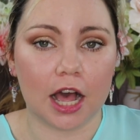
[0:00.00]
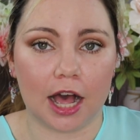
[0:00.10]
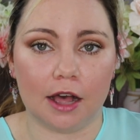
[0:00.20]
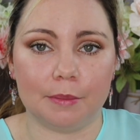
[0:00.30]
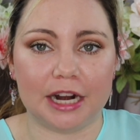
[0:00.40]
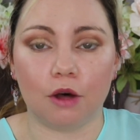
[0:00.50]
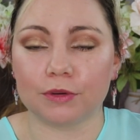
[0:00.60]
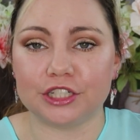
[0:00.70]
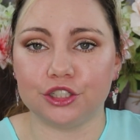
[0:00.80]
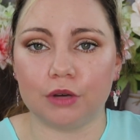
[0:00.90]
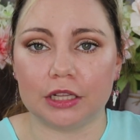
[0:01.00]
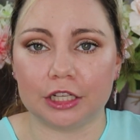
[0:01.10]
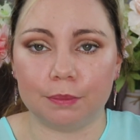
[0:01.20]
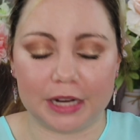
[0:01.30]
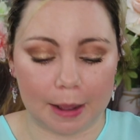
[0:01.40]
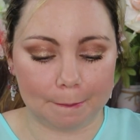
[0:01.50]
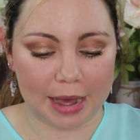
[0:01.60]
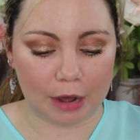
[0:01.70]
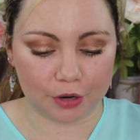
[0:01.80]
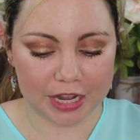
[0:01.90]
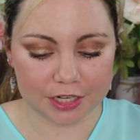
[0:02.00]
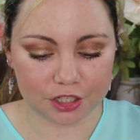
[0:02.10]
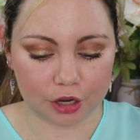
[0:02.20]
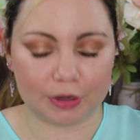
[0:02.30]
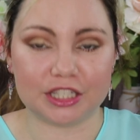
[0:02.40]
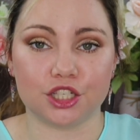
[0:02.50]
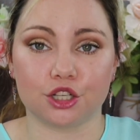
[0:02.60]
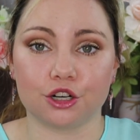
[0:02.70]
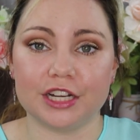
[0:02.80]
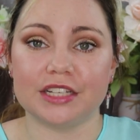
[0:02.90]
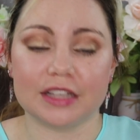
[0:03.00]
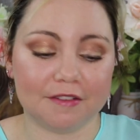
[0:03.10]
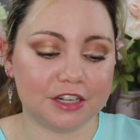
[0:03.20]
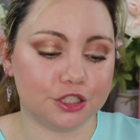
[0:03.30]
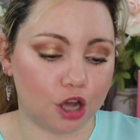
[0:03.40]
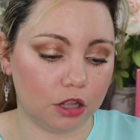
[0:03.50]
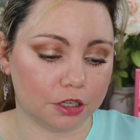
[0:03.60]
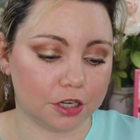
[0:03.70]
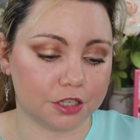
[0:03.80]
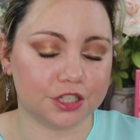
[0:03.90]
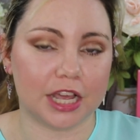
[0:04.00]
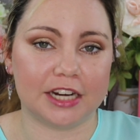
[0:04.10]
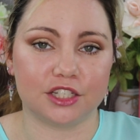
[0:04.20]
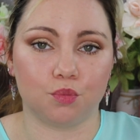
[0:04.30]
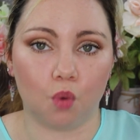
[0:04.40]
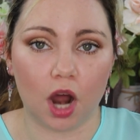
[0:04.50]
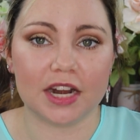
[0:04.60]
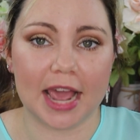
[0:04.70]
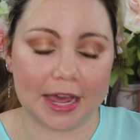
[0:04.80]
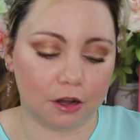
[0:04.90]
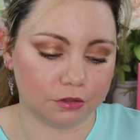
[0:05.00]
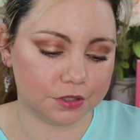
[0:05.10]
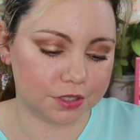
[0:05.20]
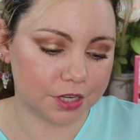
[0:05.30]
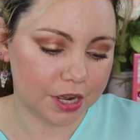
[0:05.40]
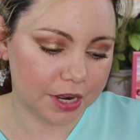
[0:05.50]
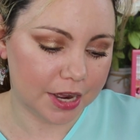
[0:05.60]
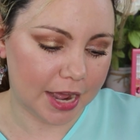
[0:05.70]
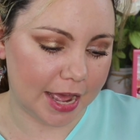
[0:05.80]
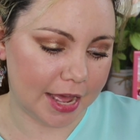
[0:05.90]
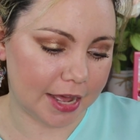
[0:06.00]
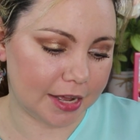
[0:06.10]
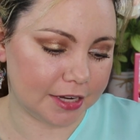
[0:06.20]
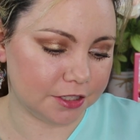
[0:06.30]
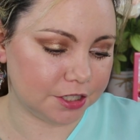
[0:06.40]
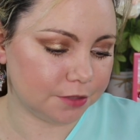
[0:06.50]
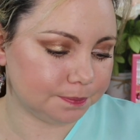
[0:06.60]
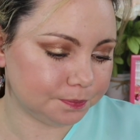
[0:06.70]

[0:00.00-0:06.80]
And I'll read you a little bit about it. So it's $37 and it's 1 ounce, and